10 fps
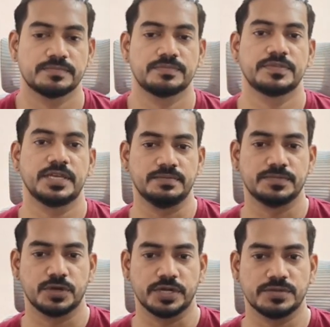Yeah,
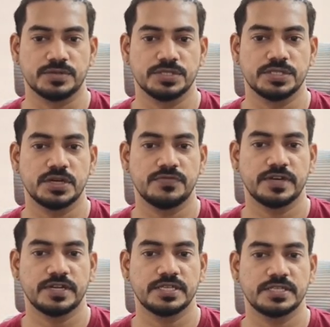sorry. So instead of
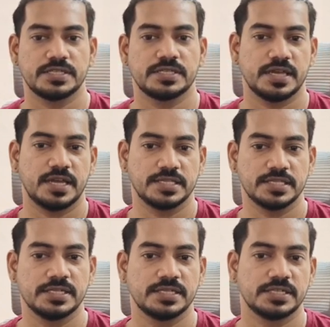arrays
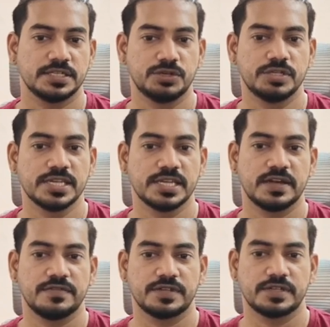assert equals, I
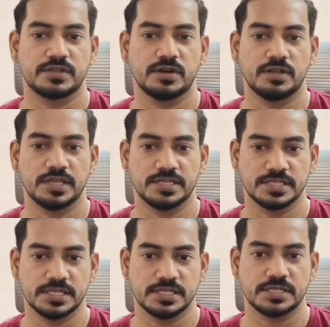have called the
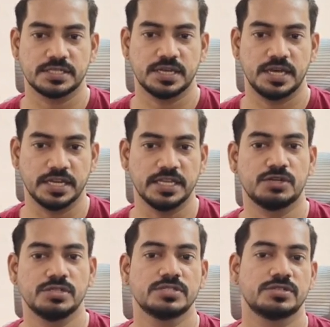assert array equals.